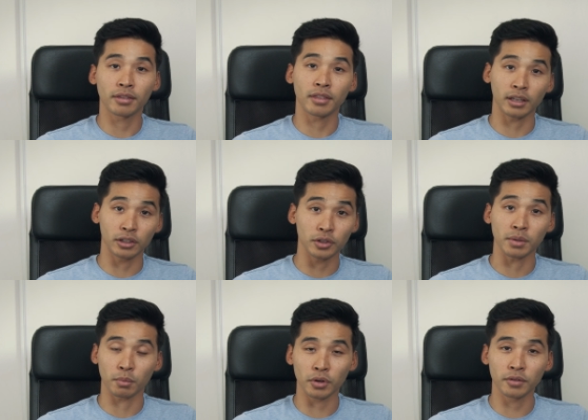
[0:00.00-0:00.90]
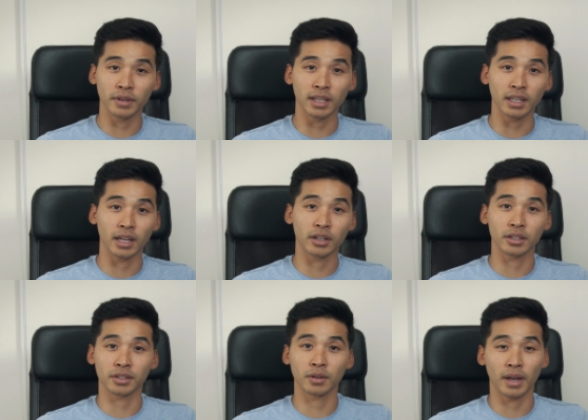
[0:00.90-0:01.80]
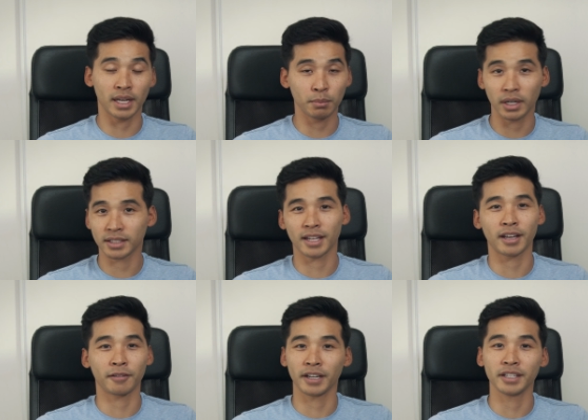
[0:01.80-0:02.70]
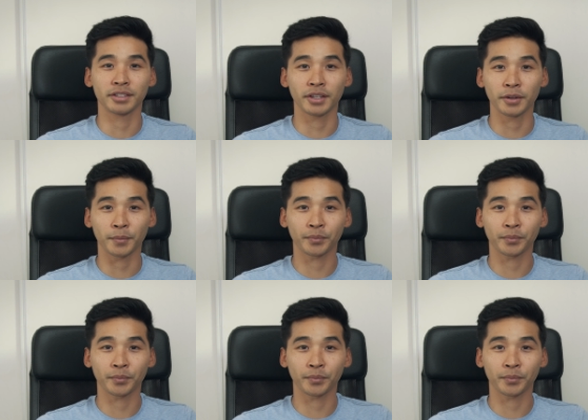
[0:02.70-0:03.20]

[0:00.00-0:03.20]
think use improving, and also any bugs that I ran into.